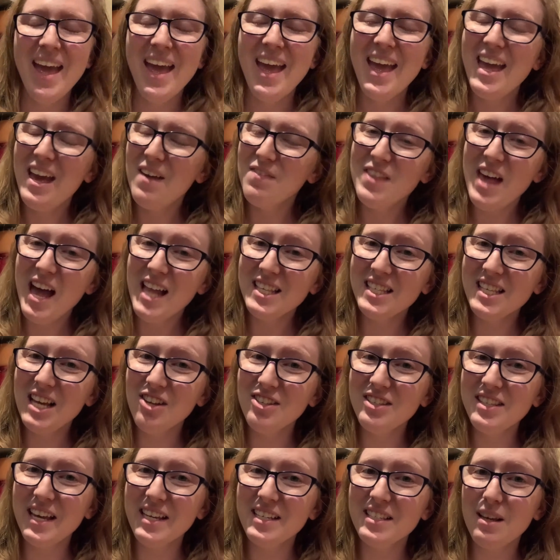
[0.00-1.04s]
If that sounds
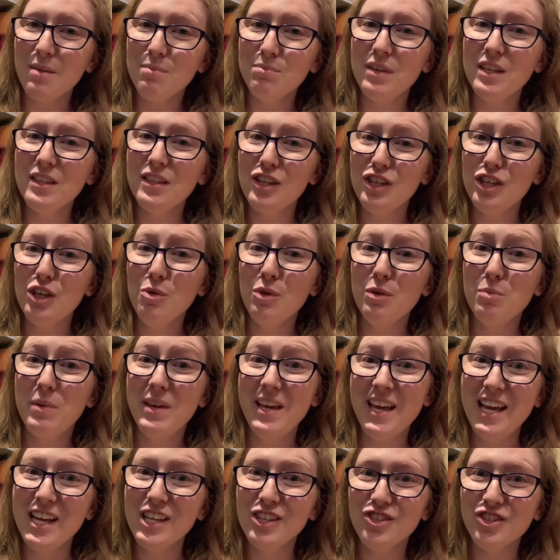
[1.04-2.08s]
like something that you would be
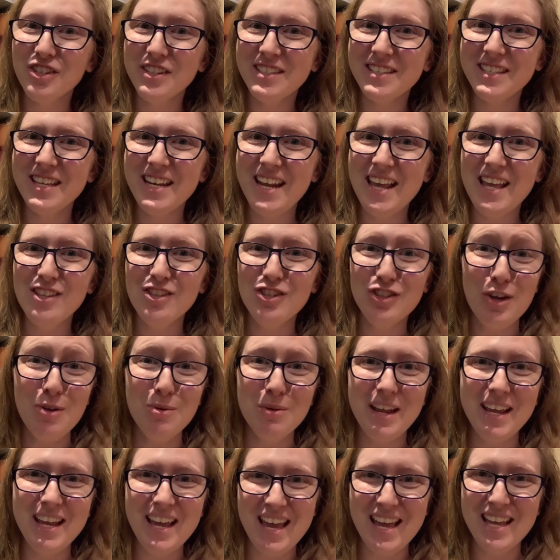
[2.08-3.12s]
interested in
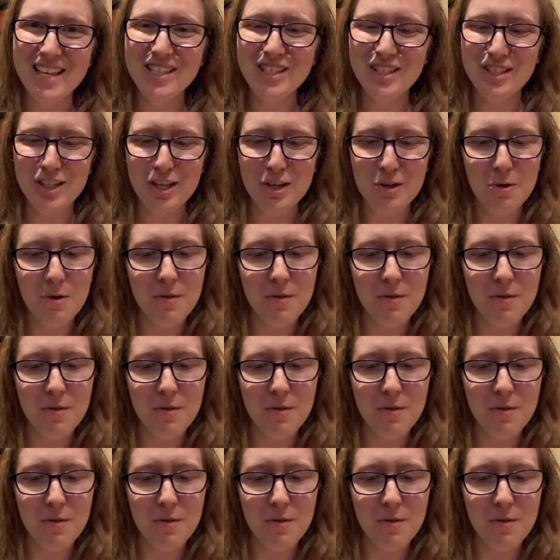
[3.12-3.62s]
tuning into,